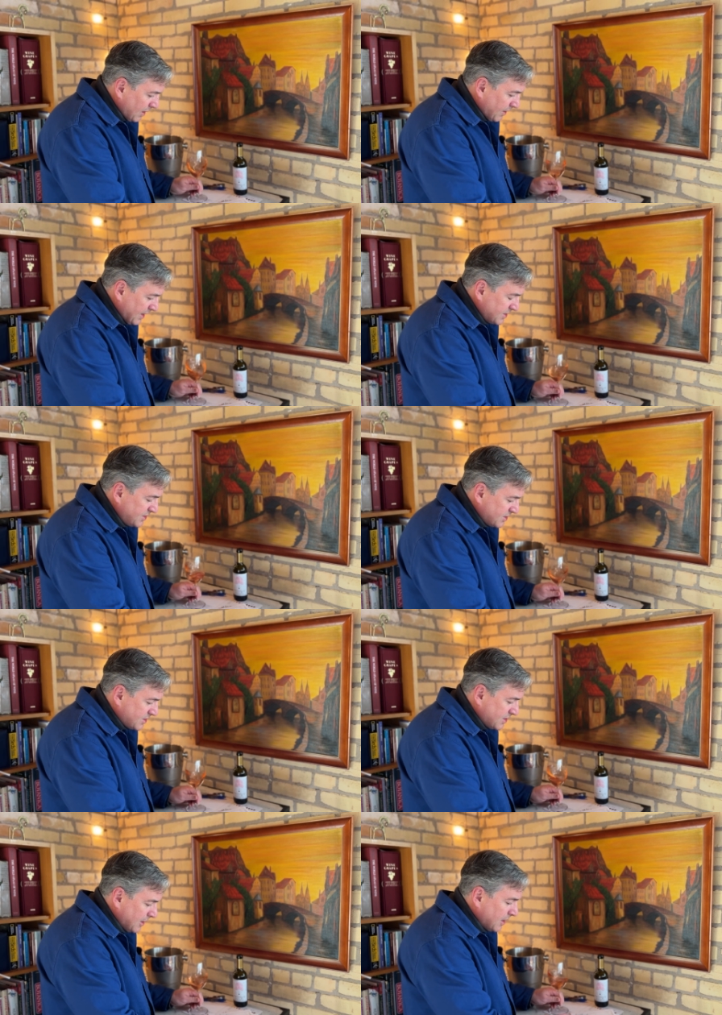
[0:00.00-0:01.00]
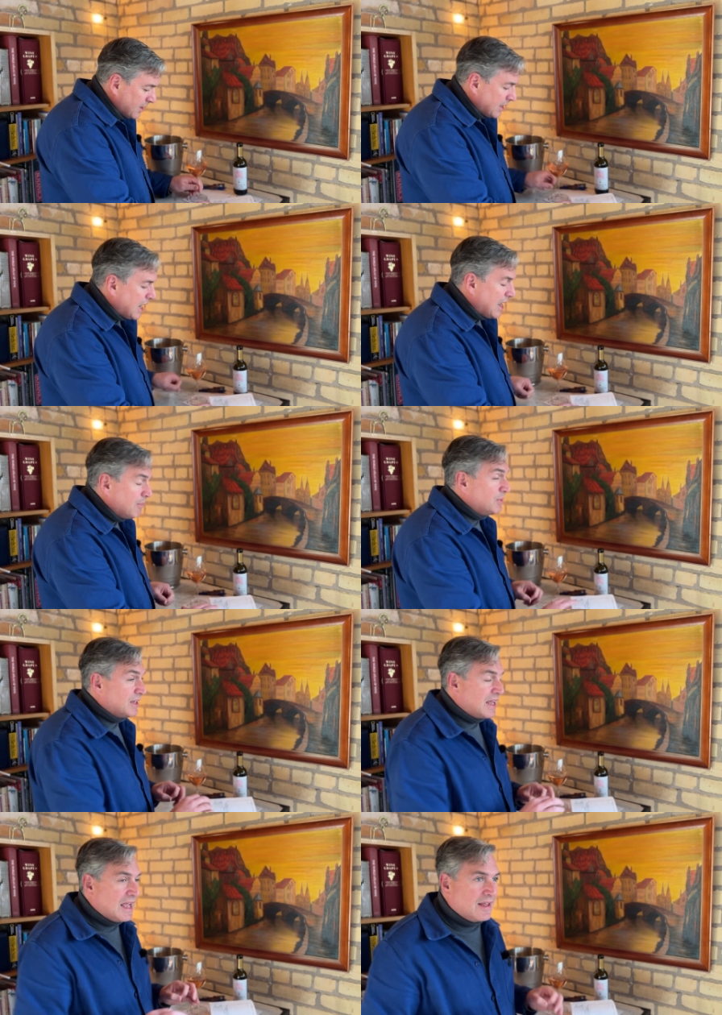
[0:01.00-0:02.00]
This is
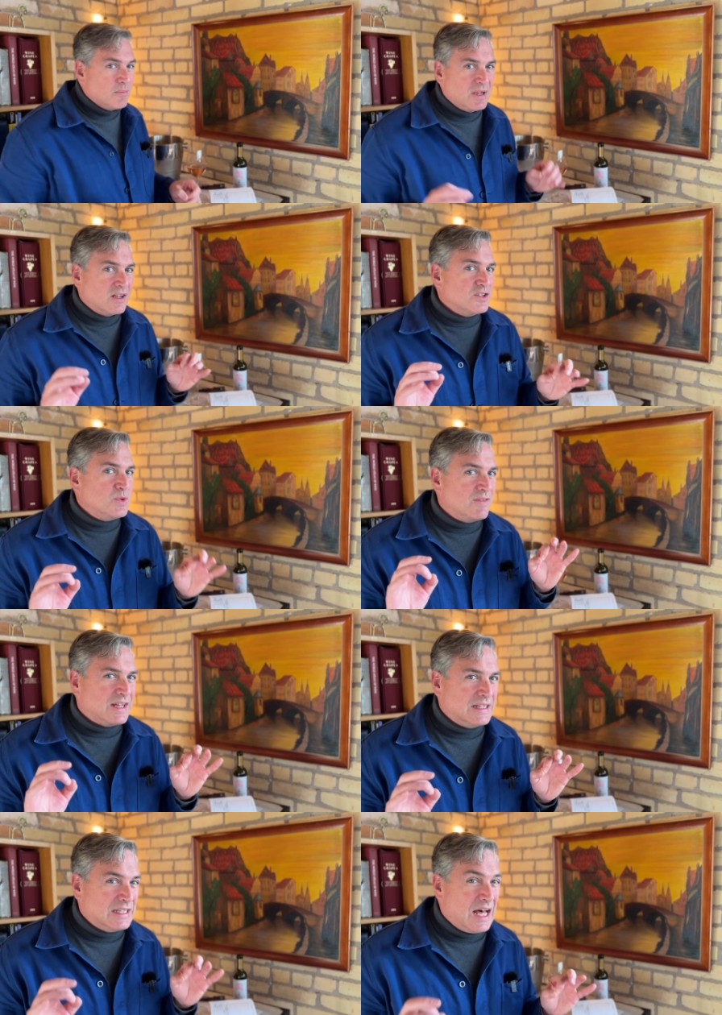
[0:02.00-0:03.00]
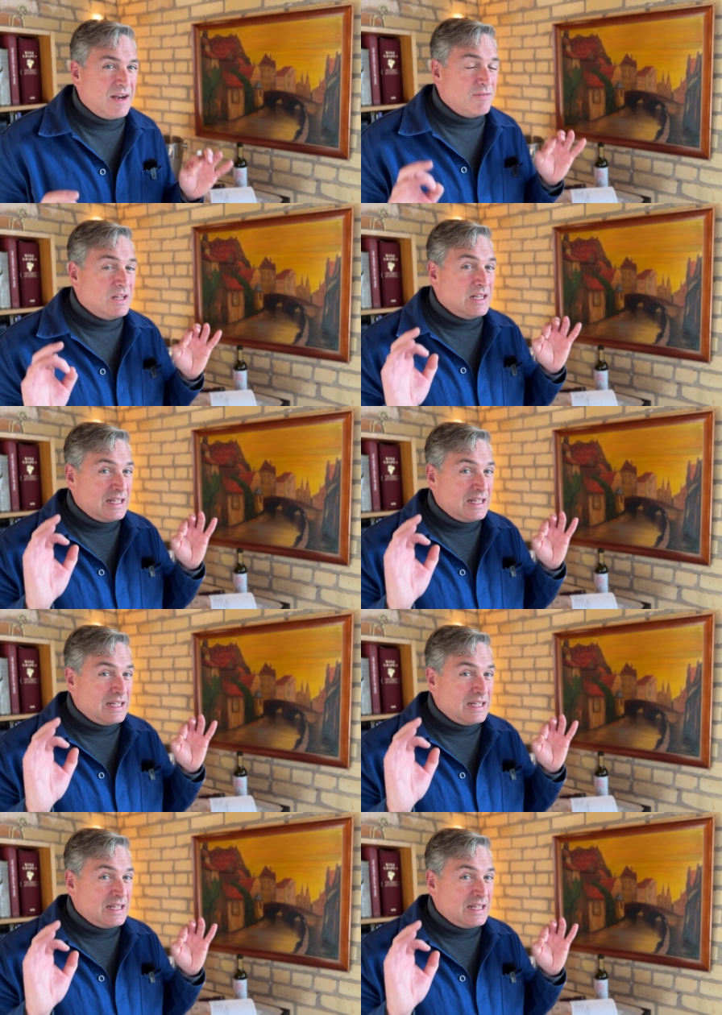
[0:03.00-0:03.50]
complicated because we've got a lot of